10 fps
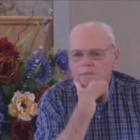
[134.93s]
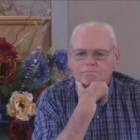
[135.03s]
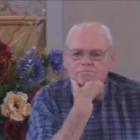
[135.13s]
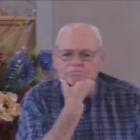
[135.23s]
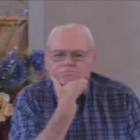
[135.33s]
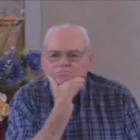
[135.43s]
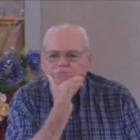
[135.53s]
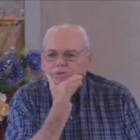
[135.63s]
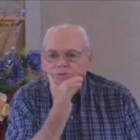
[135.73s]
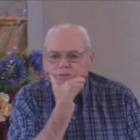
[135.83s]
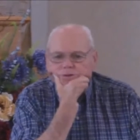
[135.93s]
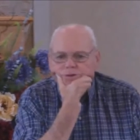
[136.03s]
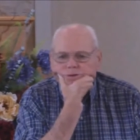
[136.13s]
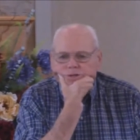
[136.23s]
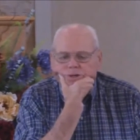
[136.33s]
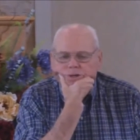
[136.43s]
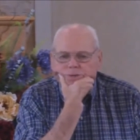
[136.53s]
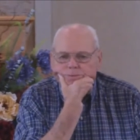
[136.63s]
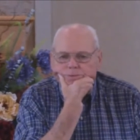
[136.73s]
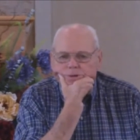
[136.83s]
We wasn't doing our job.
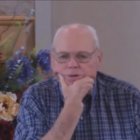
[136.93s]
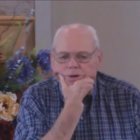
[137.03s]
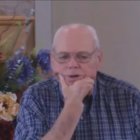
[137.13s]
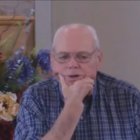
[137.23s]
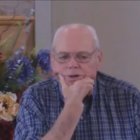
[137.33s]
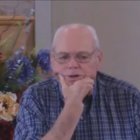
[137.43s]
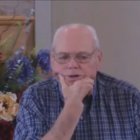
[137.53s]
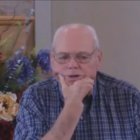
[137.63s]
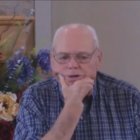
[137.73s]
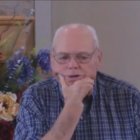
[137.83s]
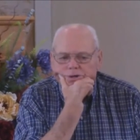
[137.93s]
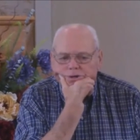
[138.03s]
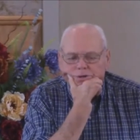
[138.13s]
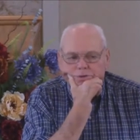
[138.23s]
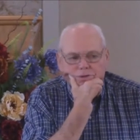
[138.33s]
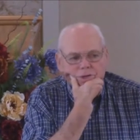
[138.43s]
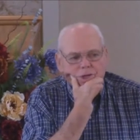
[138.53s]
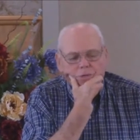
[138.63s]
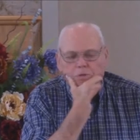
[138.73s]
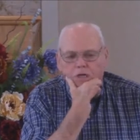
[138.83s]
And you know, there's a
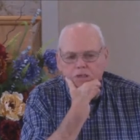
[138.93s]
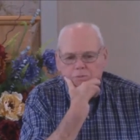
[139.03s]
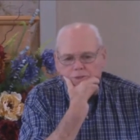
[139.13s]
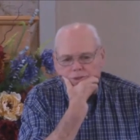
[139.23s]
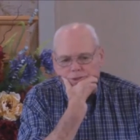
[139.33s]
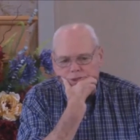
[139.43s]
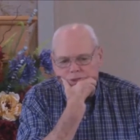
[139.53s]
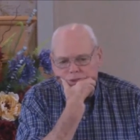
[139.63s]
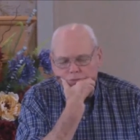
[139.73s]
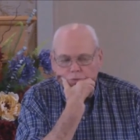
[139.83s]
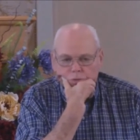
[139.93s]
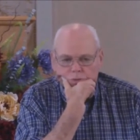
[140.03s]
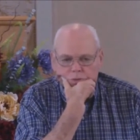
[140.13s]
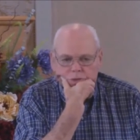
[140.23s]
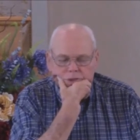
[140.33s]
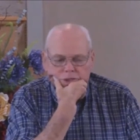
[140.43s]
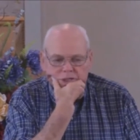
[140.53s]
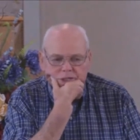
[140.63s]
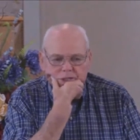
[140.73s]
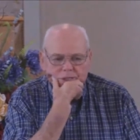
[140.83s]
lot of watchmen in this world
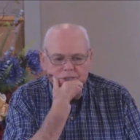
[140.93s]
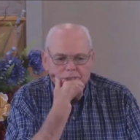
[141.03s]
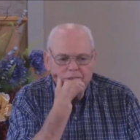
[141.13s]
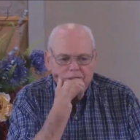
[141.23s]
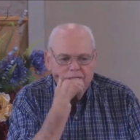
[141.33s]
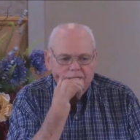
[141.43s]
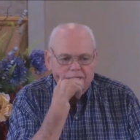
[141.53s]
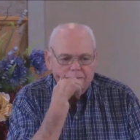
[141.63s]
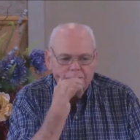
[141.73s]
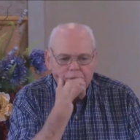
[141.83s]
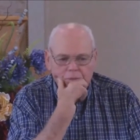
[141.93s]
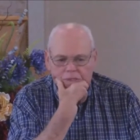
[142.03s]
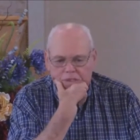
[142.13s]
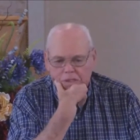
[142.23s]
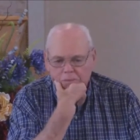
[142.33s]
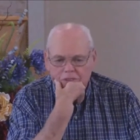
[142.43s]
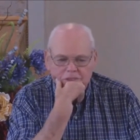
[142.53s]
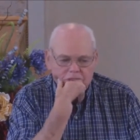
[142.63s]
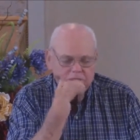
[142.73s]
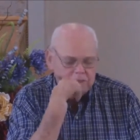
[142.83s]
today. And we're going to read something
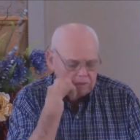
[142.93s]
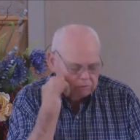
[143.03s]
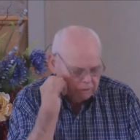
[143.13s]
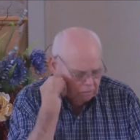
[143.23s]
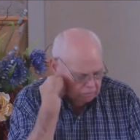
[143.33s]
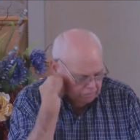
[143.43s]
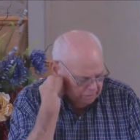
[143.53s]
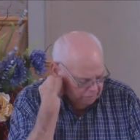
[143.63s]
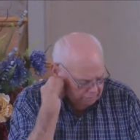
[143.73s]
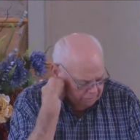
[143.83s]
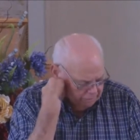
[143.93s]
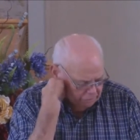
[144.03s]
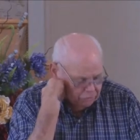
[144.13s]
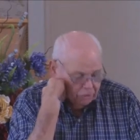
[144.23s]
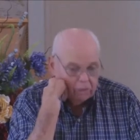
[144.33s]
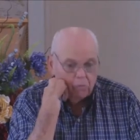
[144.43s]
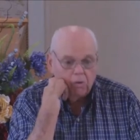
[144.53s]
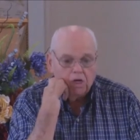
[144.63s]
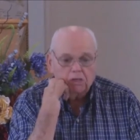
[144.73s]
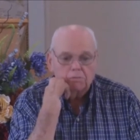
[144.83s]
that Ezekiel talked about, but there's a lot of
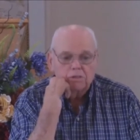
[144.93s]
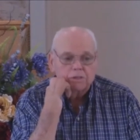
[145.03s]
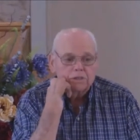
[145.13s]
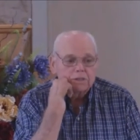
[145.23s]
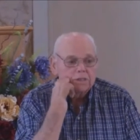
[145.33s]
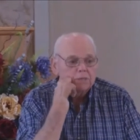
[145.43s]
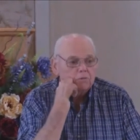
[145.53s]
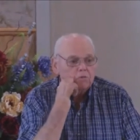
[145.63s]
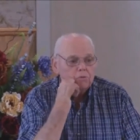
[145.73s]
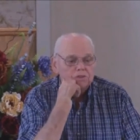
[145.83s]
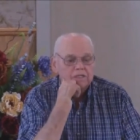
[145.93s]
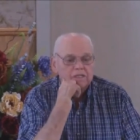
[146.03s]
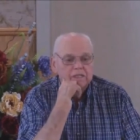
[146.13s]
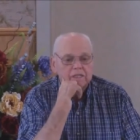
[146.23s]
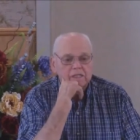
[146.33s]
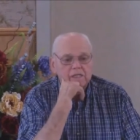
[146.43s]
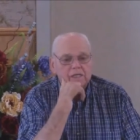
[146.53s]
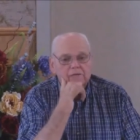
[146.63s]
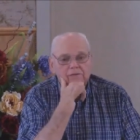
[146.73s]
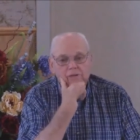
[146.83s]
watchmen in the world today
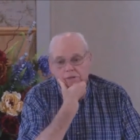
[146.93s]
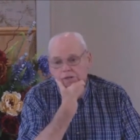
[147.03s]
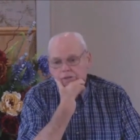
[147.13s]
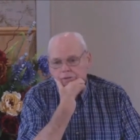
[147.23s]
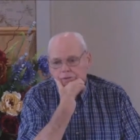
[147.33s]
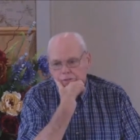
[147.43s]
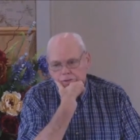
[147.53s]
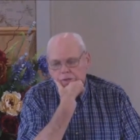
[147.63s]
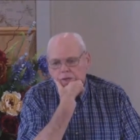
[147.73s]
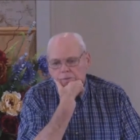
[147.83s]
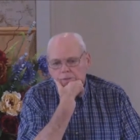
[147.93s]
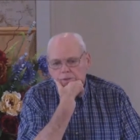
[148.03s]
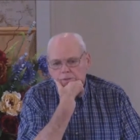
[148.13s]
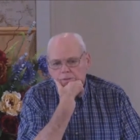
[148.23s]
that are not doing their job.